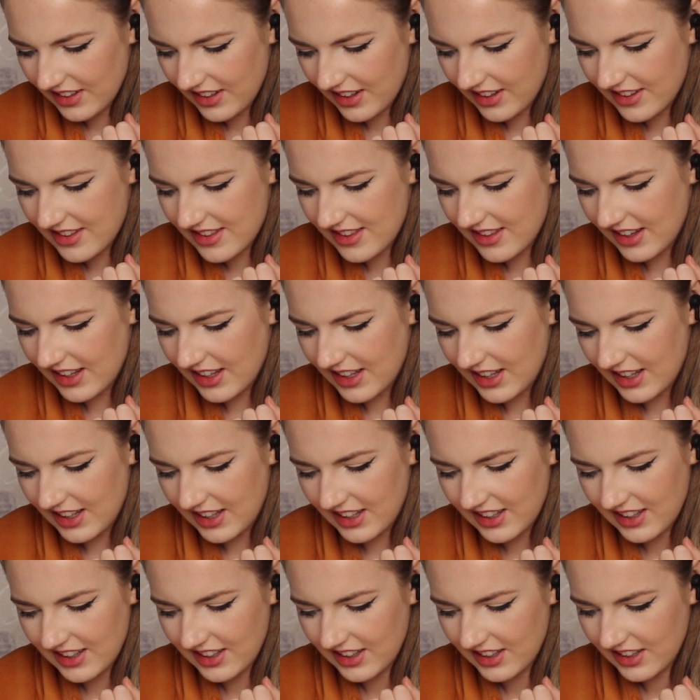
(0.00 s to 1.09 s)
Let's
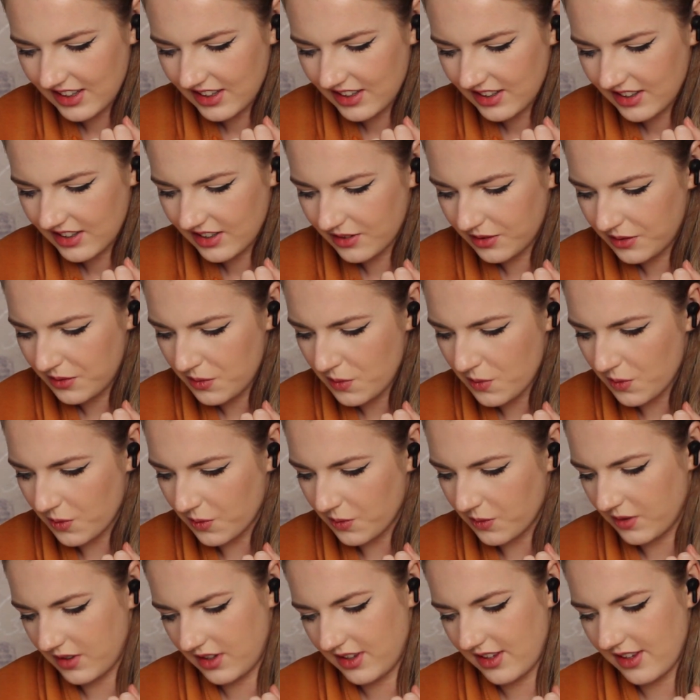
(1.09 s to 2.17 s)
see.
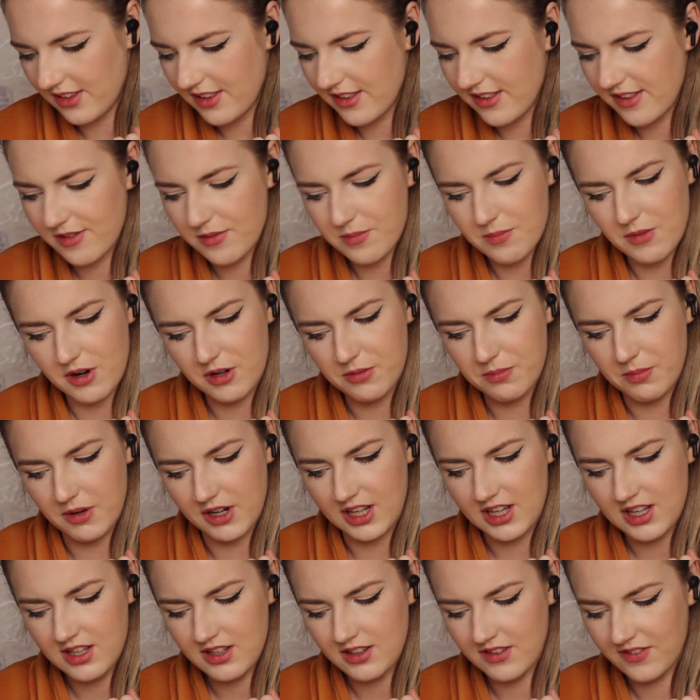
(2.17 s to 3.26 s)
Oh, this is a smart
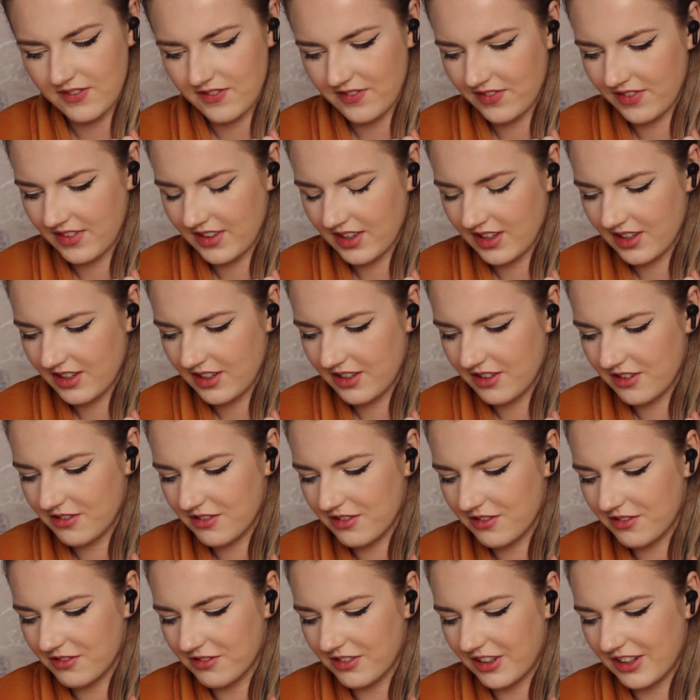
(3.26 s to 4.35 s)
bunny.
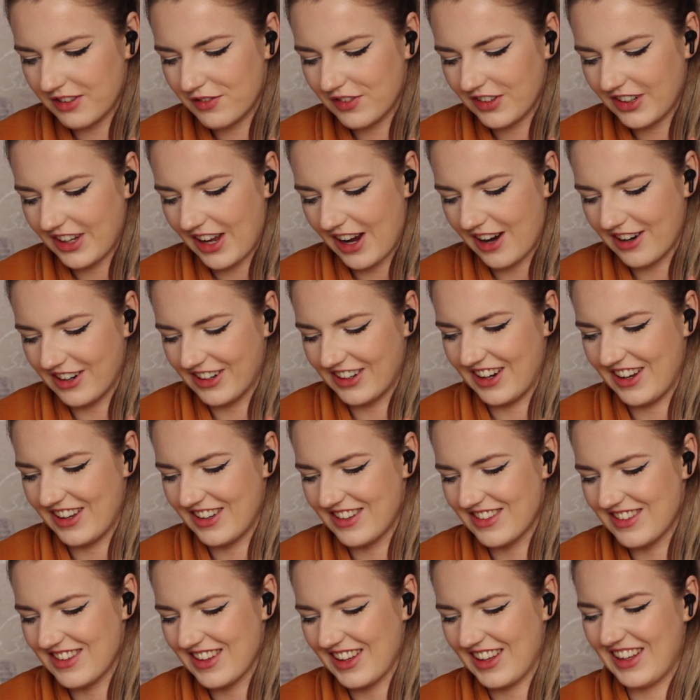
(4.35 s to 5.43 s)
Ring for
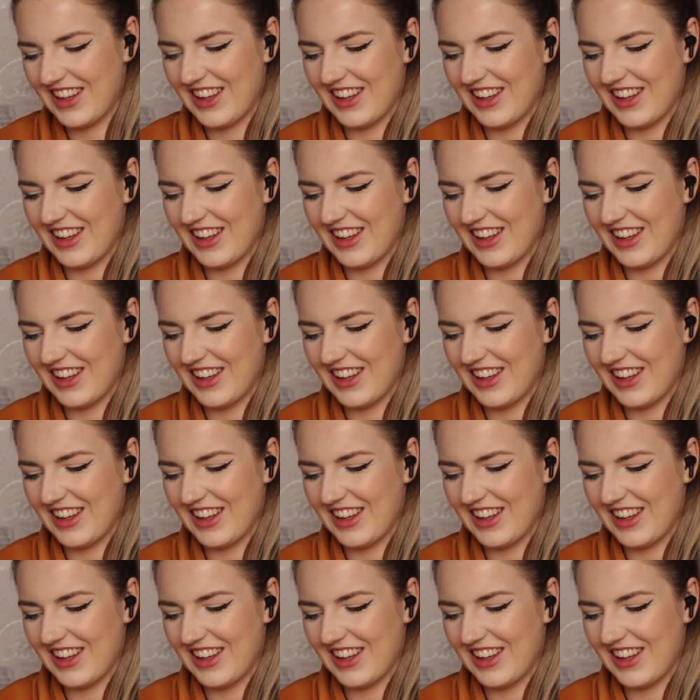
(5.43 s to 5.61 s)
carrots.